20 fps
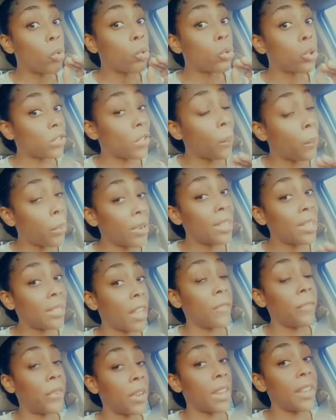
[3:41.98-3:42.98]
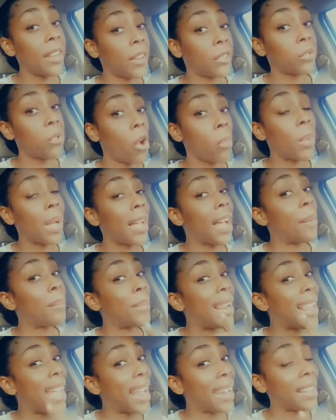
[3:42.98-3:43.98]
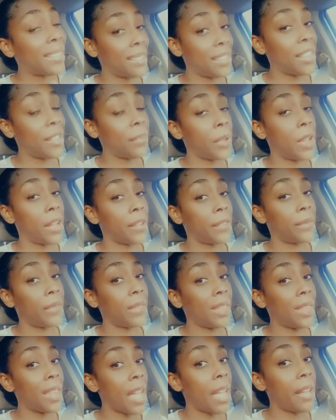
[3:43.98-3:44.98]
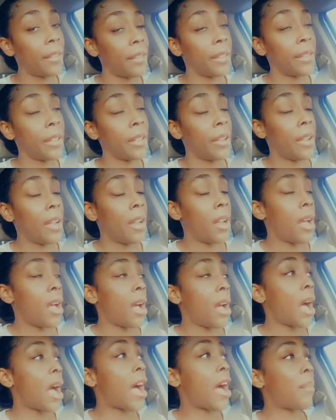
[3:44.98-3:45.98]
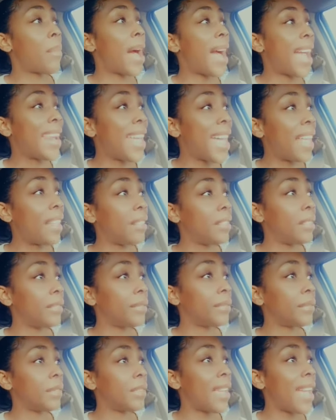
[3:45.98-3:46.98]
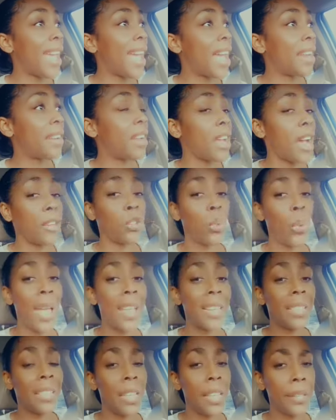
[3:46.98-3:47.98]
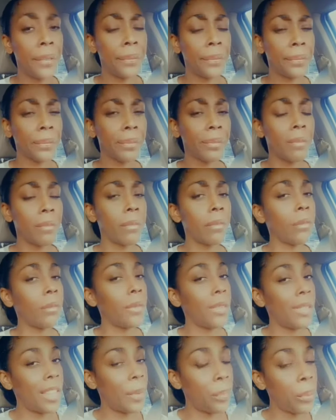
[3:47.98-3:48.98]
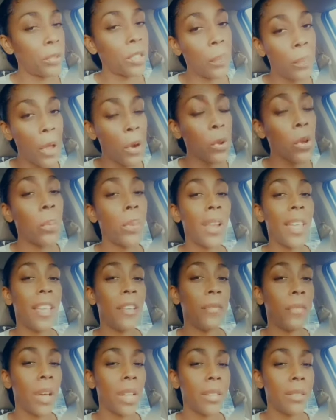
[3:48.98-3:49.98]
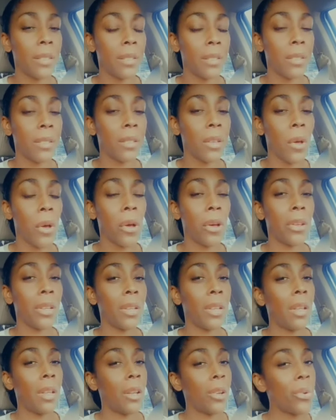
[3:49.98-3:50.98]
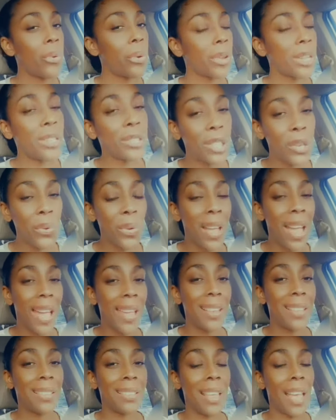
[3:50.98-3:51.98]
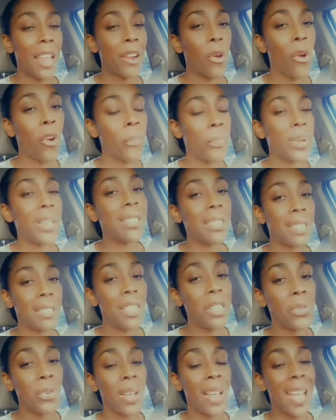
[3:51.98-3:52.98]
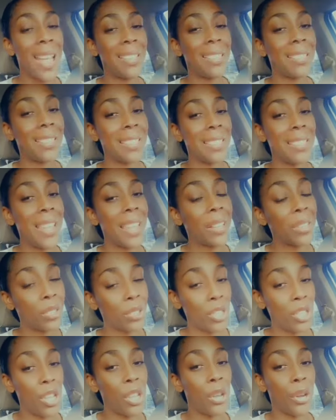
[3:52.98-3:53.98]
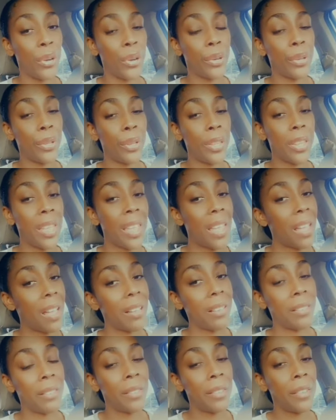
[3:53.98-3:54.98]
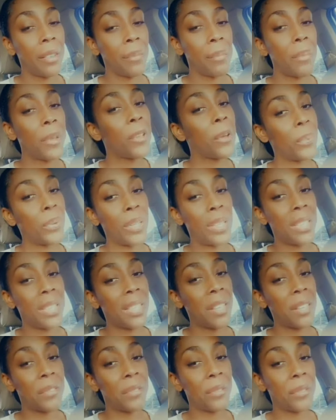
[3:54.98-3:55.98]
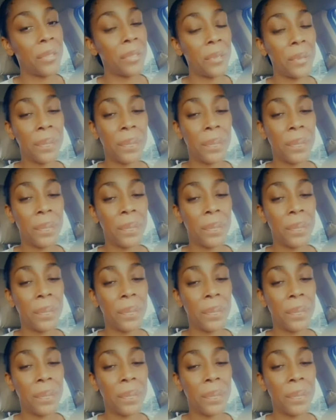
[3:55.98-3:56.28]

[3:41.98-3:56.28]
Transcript: Dress up on yourself for the next round, because I like that team, yeah? Yeah? Hydel, they ended on 20. They put up a noble effort. So, kudos to you guys. And hoping to see you guys next year. Yeah? Big up on yourself.